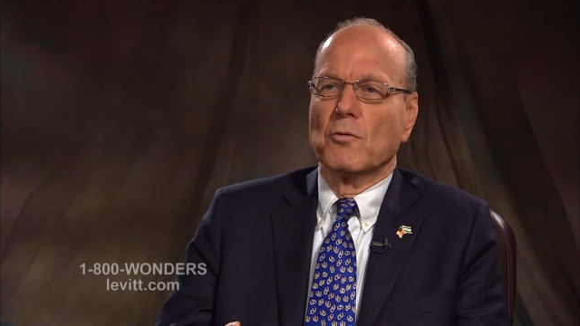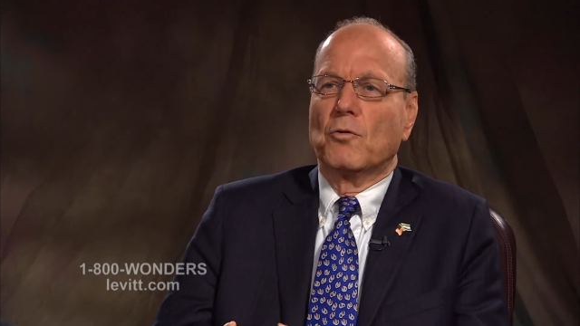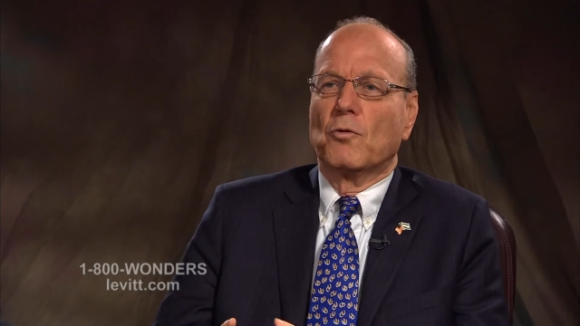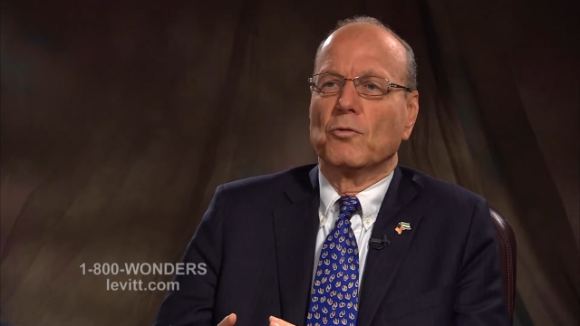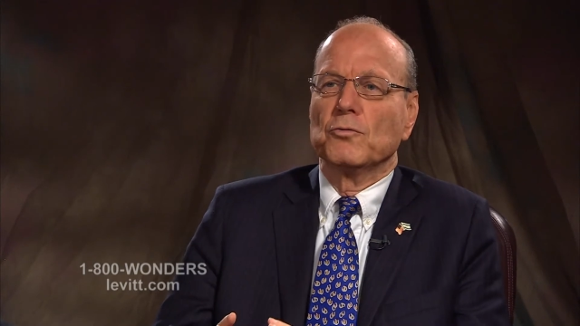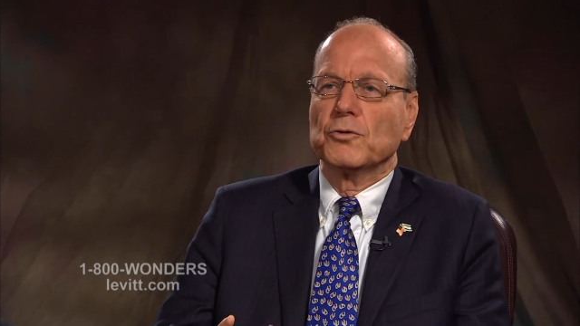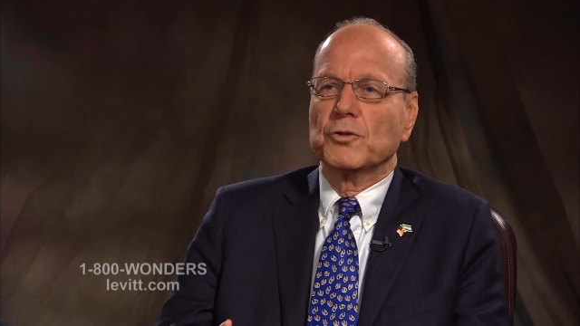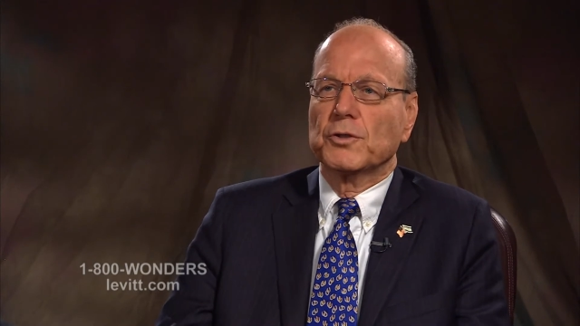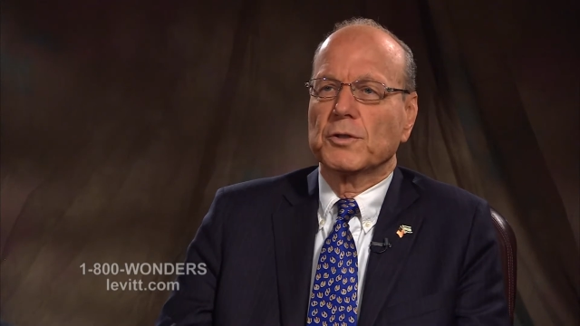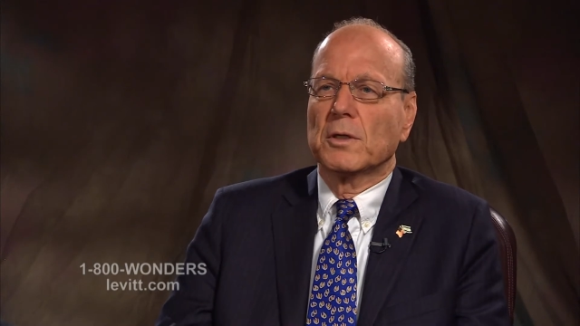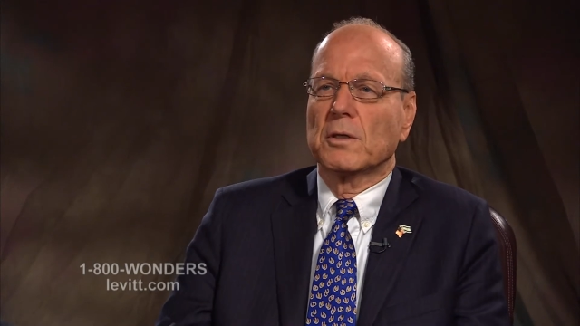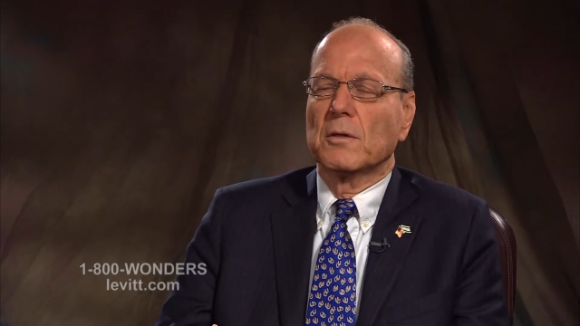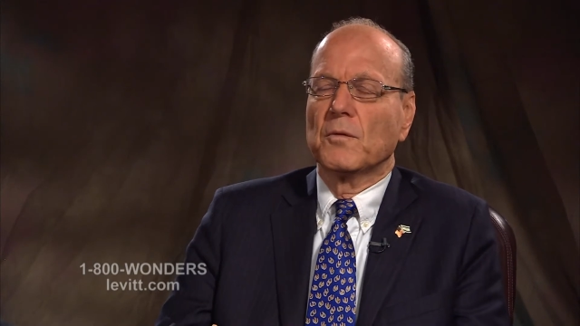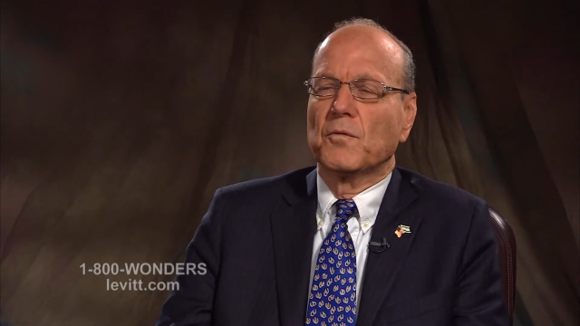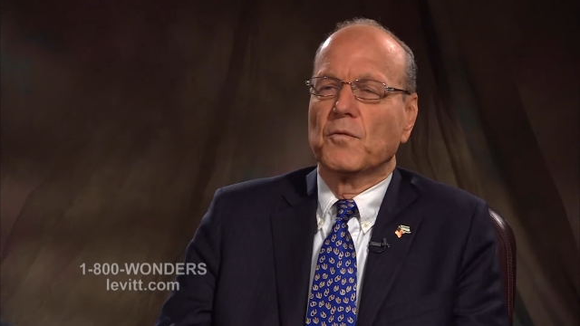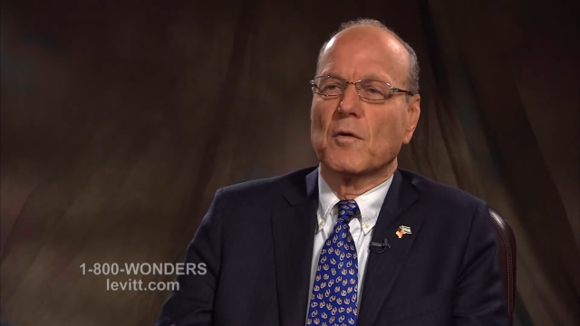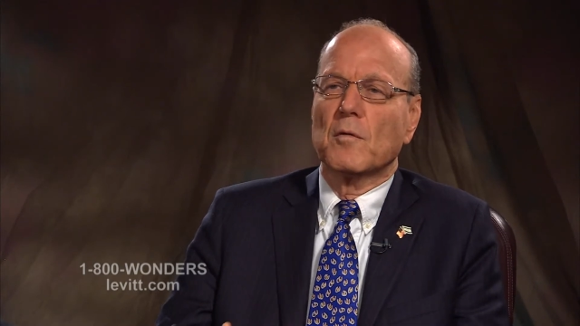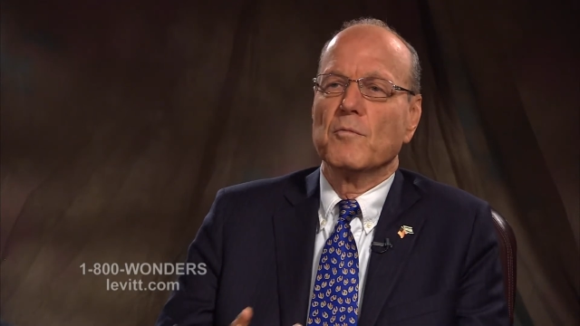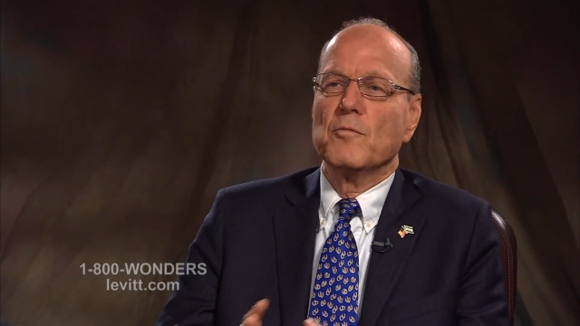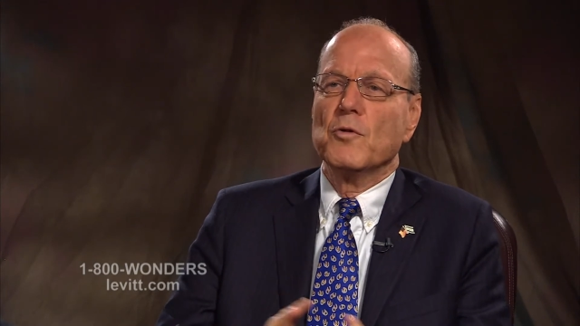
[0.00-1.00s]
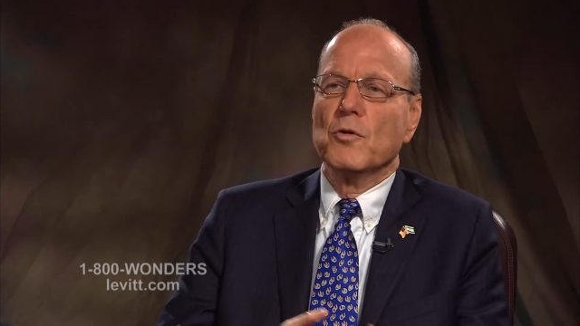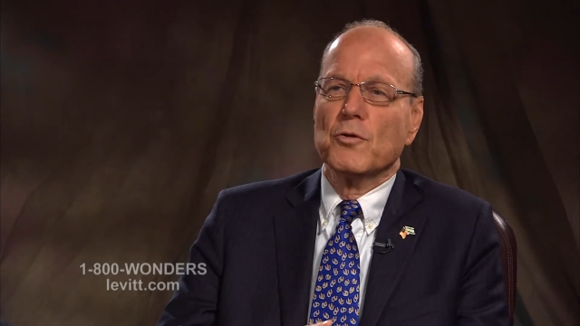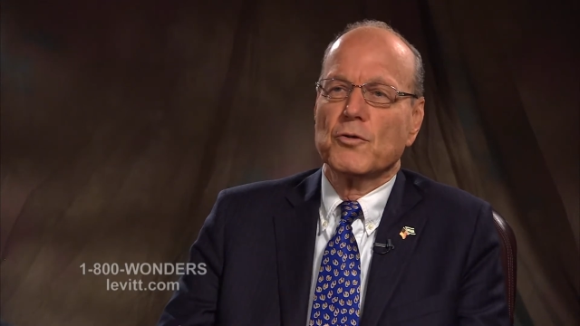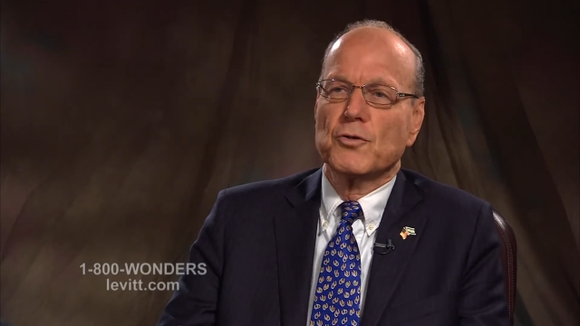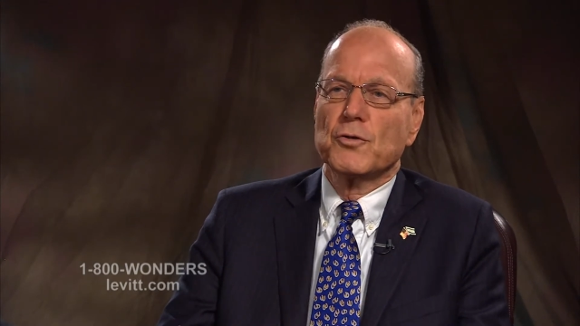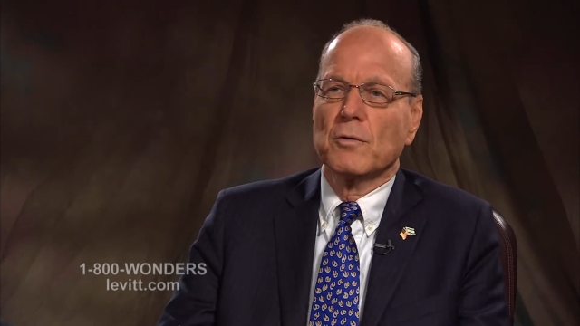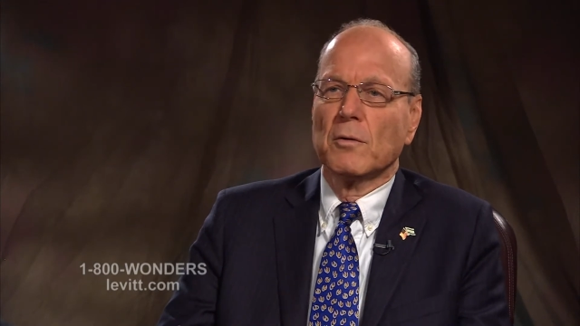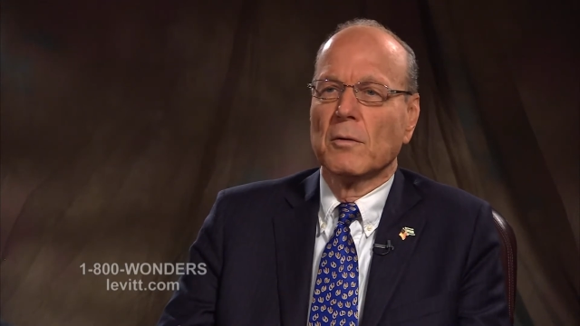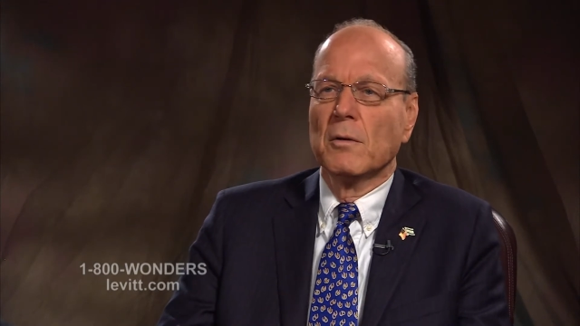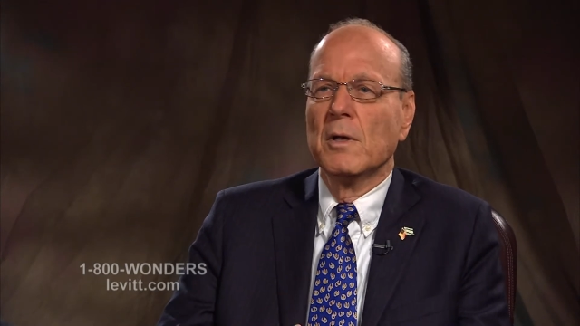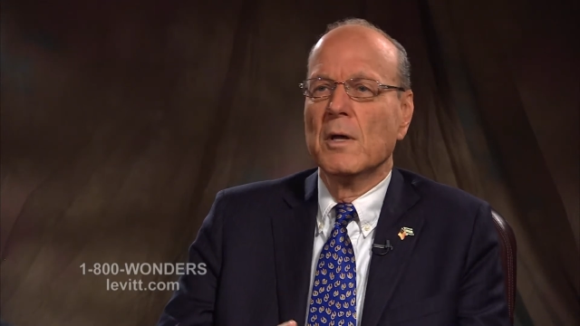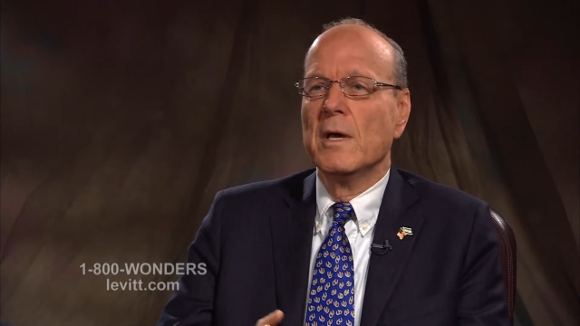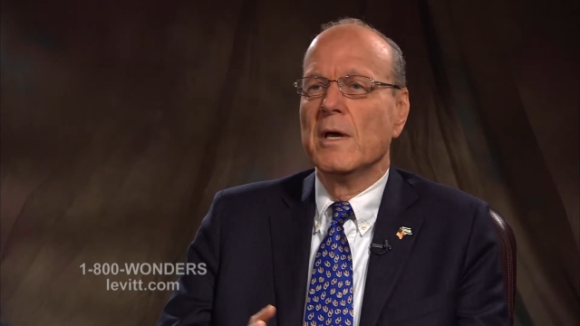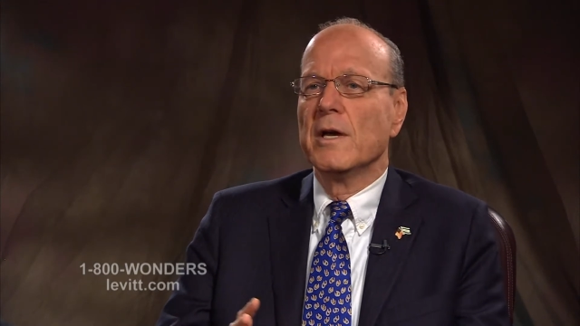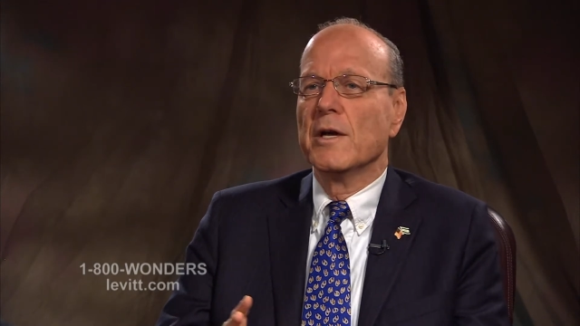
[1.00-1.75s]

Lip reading: concern for mutual